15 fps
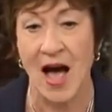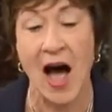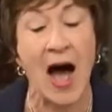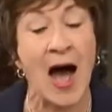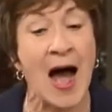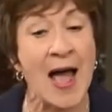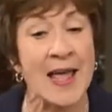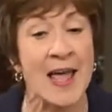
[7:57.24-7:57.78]

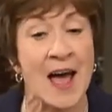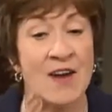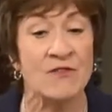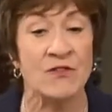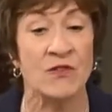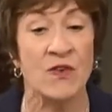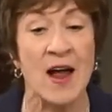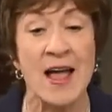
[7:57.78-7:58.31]
I
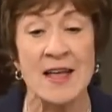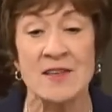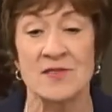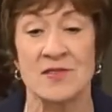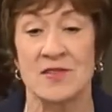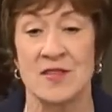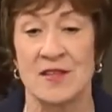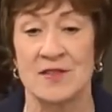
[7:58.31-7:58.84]
have
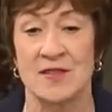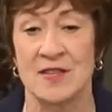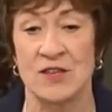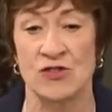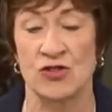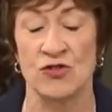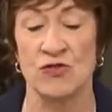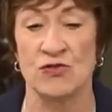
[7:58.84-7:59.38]
raised this
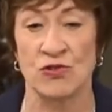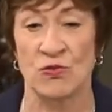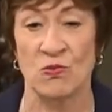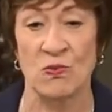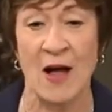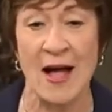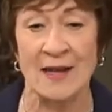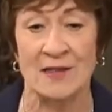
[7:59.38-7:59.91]
issue
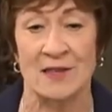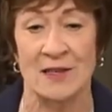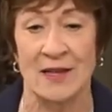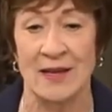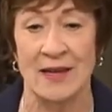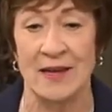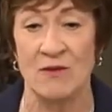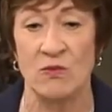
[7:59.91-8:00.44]
directly